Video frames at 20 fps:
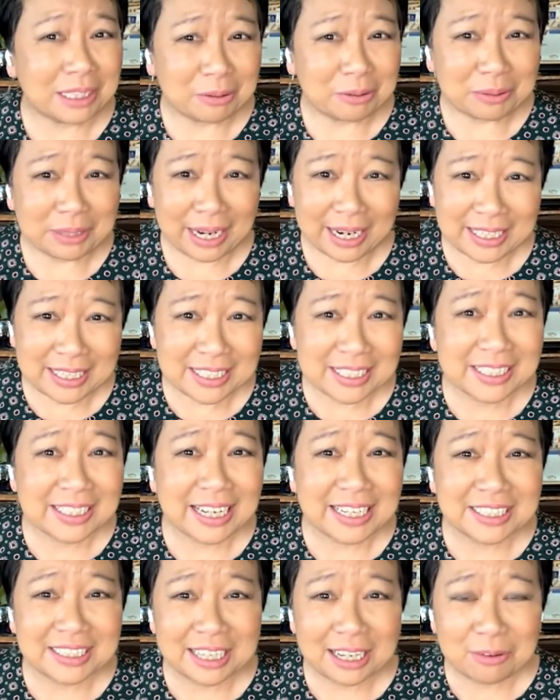in the United
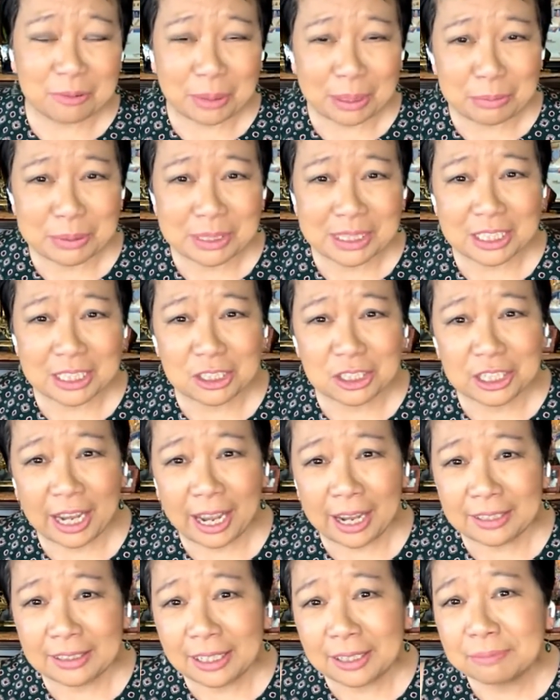States than I was in
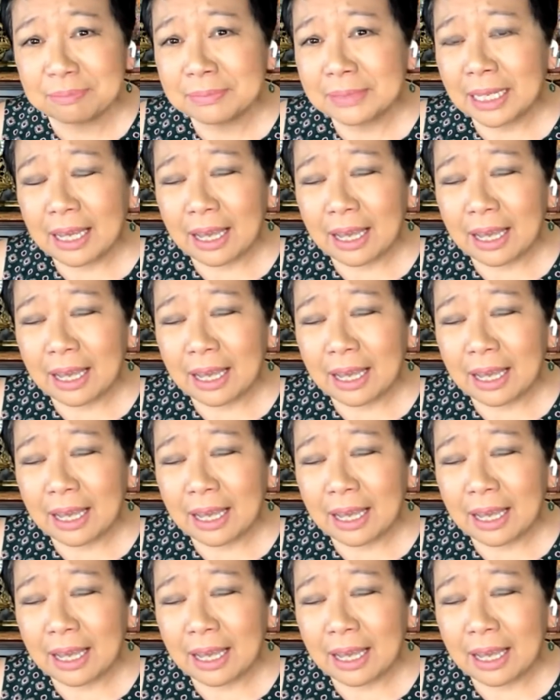China.